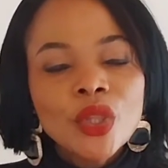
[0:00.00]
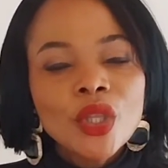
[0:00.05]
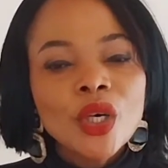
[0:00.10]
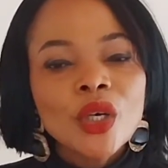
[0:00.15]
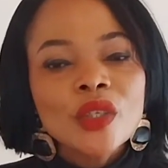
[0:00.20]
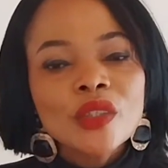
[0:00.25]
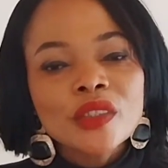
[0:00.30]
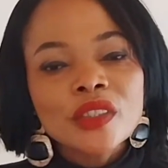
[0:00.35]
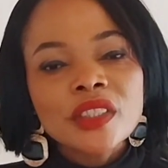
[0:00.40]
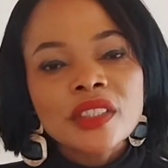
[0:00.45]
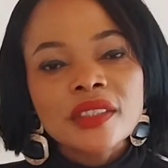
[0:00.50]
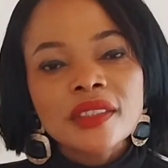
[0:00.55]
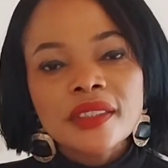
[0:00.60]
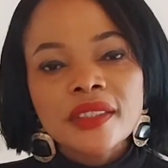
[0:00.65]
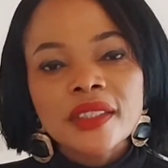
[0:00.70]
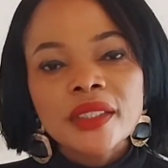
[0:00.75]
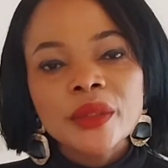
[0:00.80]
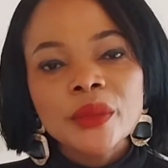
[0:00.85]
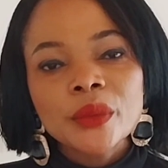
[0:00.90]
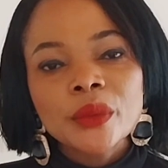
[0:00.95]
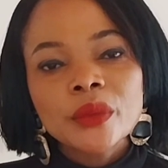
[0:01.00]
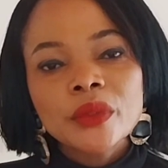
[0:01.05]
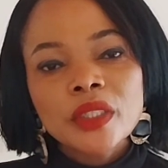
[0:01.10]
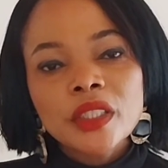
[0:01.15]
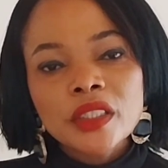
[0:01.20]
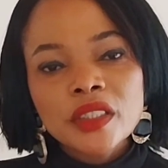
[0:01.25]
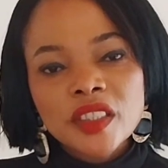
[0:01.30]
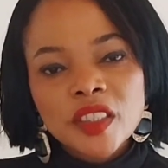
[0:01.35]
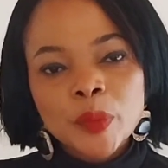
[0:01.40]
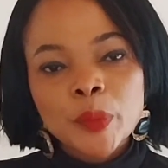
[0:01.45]
not steal
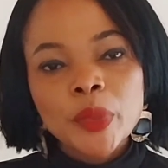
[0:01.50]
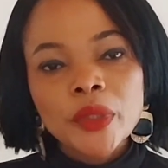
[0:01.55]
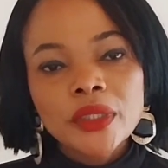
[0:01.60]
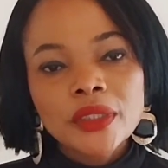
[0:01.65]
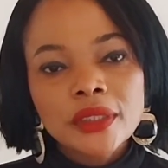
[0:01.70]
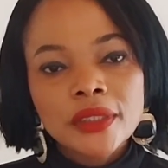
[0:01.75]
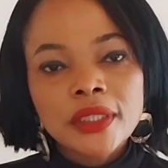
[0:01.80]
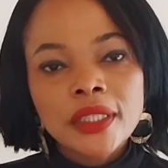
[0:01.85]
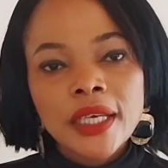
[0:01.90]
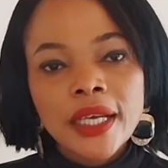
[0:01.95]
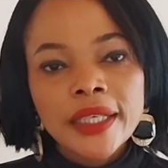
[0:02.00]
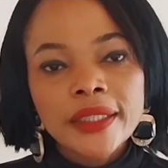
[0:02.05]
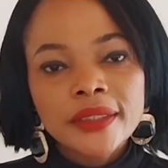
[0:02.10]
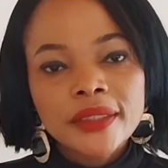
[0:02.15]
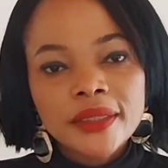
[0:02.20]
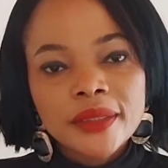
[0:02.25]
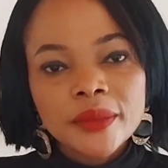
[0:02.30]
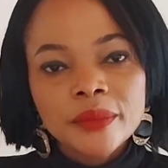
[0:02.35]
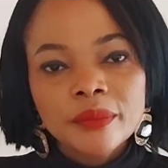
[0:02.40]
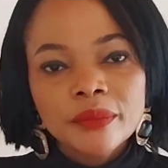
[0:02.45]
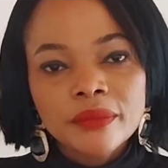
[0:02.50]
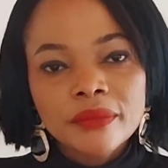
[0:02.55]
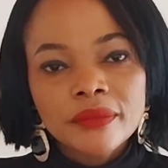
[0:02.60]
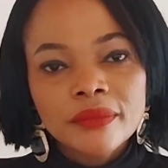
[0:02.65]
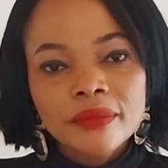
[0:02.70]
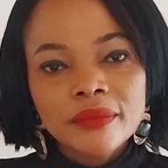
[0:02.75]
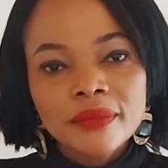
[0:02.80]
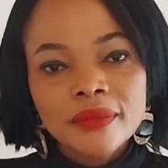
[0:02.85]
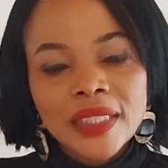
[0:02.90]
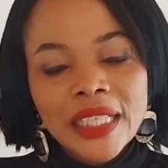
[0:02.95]
the spotlight
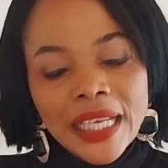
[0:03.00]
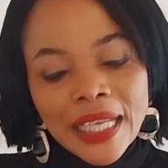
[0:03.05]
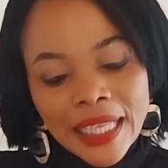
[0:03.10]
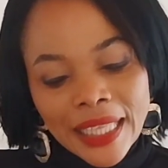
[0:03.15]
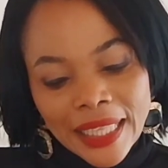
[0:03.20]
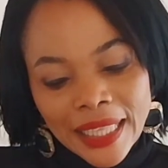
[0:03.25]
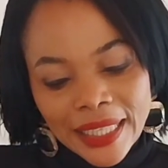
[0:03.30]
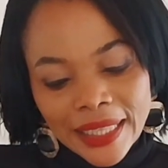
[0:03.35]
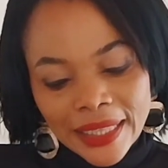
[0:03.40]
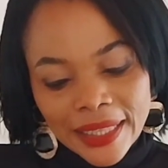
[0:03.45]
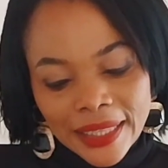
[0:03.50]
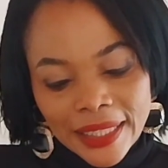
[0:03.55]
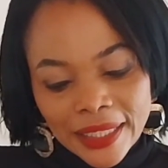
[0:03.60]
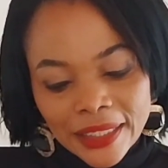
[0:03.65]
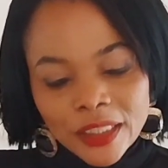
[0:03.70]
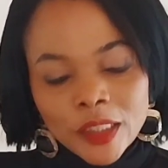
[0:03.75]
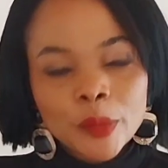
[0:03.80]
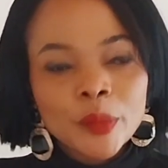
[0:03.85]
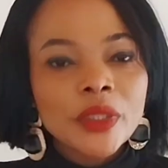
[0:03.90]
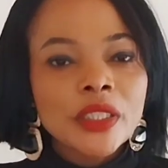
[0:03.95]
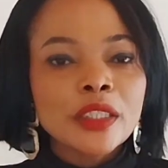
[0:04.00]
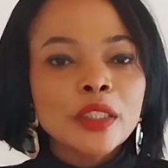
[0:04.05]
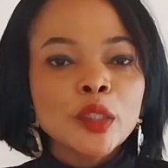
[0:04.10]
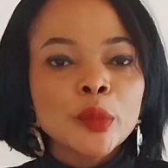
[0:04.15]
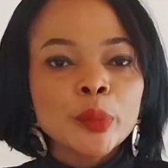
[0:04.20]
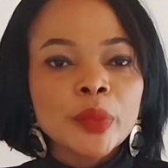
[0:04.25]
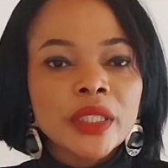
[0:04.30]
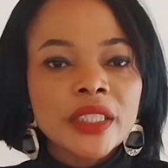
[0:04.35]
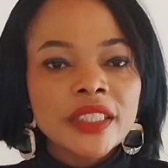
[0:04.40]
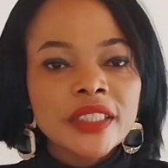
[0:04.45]
let me
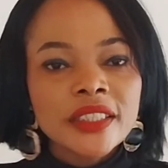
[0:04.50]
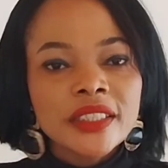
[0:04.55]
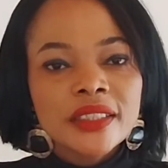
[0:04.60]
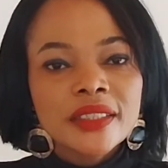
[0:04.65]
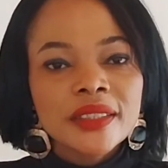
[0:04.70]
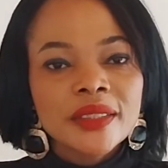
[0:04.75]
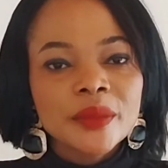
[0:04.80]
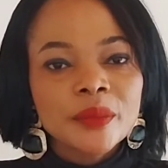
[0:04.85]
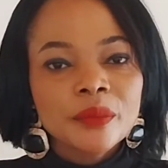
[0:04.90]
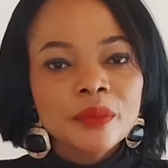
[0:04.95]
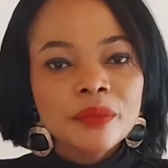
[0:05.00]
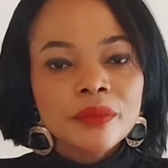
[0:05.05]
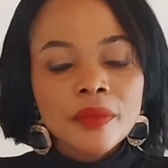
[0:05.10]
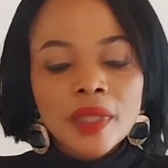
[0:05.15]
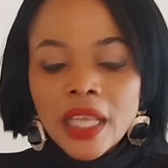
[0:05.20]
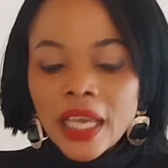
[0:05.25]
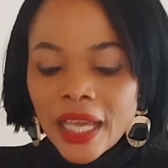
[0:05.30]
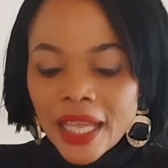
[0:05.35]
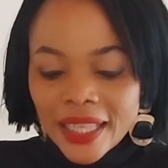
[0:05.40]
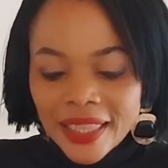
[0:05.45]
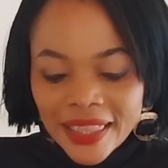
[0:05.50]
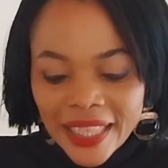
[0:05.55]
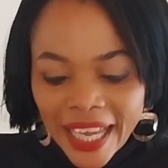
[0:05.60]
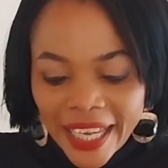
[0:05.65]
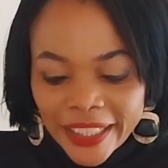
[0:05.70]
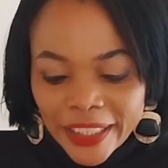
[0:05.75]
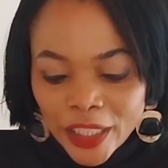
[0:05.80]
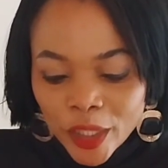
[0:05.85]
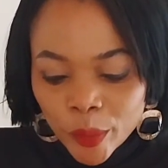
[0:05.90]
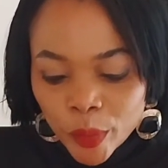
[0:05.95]
explain this
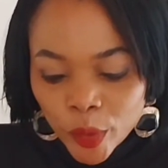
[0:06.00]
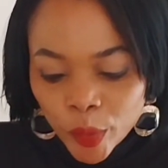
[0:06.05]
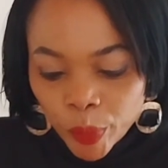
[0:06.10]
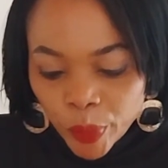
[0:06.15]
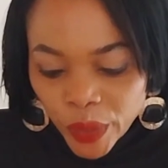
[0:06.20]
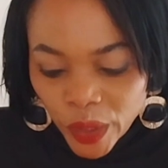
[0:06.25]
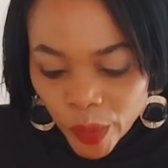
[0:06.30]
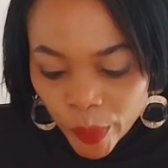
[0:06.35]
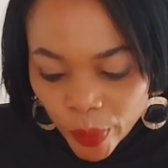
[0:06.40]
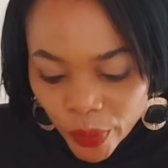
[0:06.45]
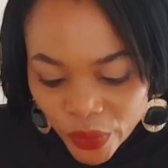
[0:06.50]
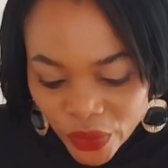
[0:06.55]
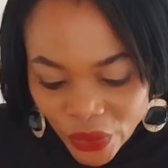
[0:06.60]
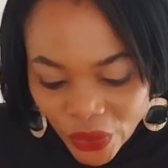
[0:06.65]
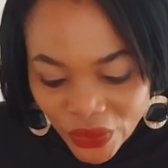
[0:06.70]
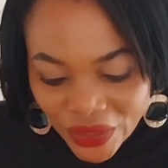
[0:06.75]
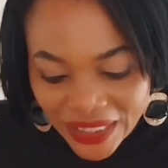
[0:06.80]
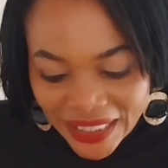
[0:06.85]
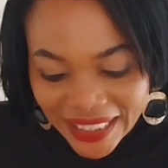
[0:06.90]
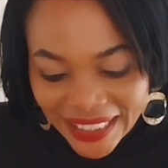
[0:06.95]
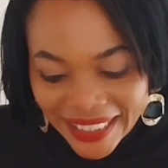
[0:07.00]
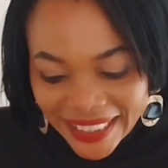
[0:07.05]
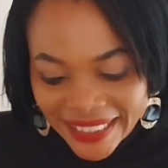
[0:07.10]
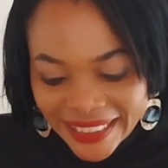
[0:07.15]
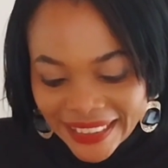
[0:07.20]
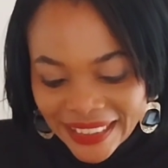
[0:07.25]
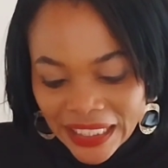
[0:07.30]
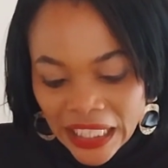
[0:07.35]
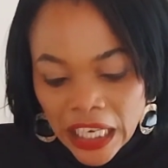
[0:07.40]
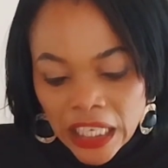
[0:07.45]
likable people don't
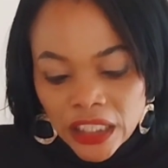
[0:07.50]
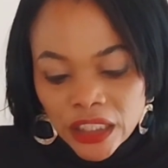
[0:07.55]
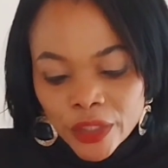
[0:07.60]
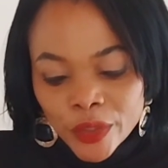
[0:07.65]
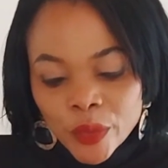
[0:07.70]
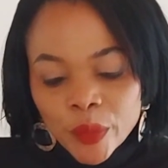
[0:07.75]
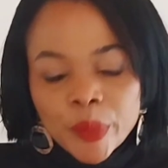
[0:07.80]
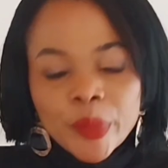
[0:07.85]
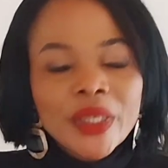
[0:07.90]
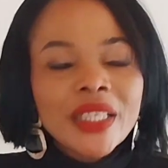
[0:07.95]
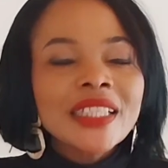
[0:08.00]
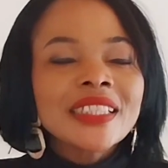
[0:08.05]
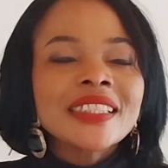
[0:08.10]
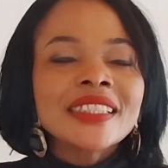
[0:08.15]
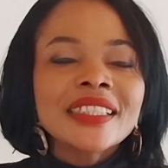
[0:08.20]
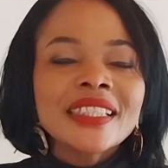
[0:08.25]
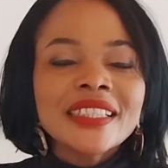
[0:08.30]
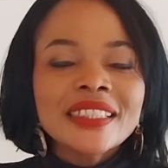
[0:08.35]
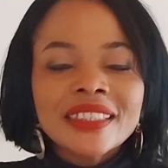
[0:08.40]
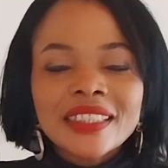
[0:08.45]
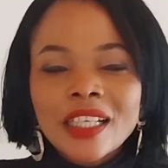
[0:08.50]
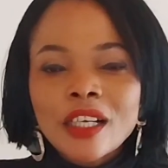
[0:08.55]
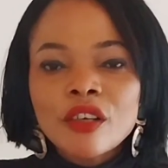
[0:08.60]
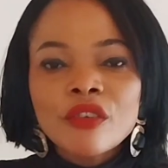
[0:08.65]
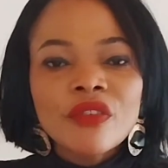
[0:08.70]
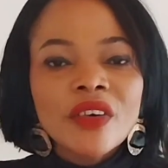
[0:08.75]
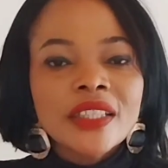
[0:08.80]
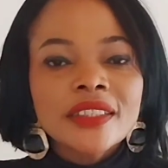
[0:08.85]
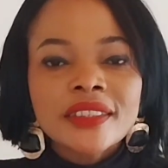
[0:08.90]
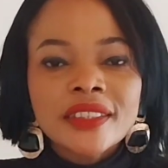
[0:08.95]
need to be center
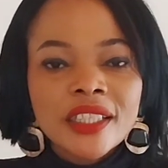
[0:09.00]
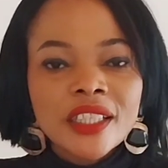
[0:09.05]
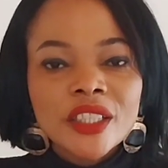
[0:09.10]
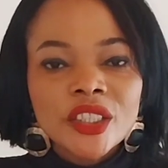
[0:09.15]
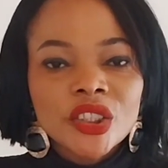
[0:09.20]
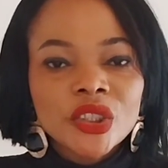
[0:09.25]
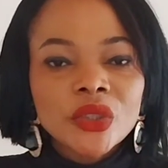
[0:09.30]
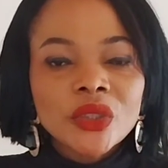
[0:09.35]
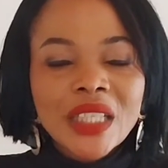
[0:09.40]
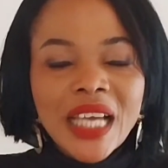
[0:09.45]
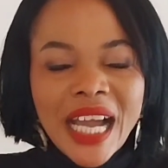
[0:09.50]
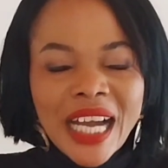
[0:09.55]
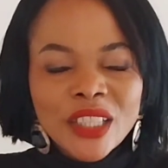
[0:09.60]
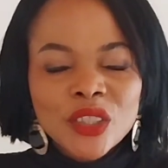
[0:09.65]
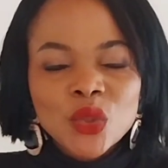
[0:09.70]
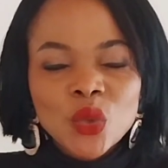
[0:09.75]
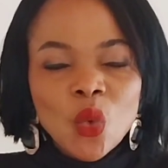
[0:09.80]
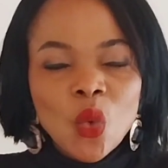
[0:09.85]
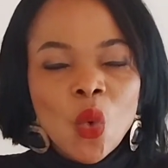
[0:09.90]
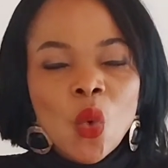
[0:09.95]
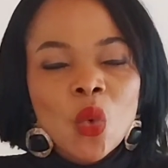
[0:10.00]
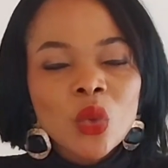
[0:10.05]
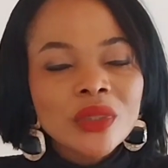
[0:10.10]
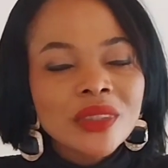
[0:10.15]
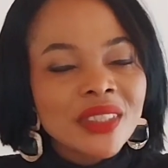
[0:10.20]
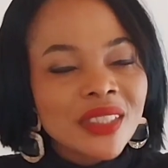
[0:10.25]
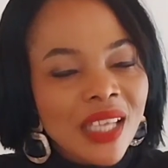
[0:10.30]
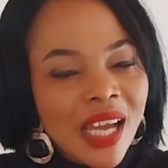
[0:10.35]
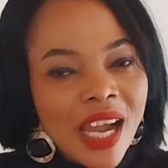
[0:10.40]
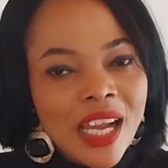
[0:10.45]
of attention at
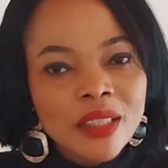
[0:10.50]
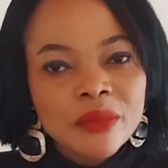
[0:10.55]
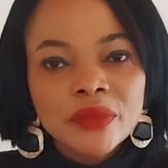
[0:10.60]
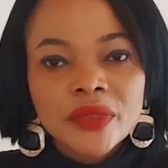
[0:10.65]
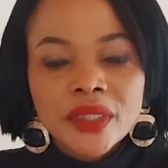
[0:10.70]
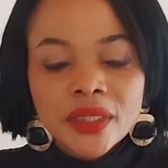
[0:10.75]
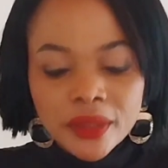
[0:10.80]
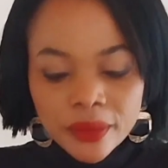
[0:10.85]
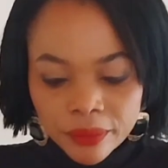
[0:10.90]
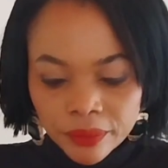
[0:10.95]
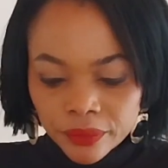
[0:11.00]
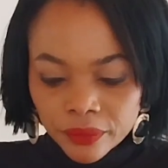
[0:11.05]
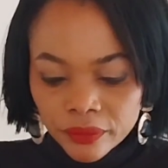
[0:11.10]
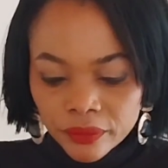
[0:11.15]
all times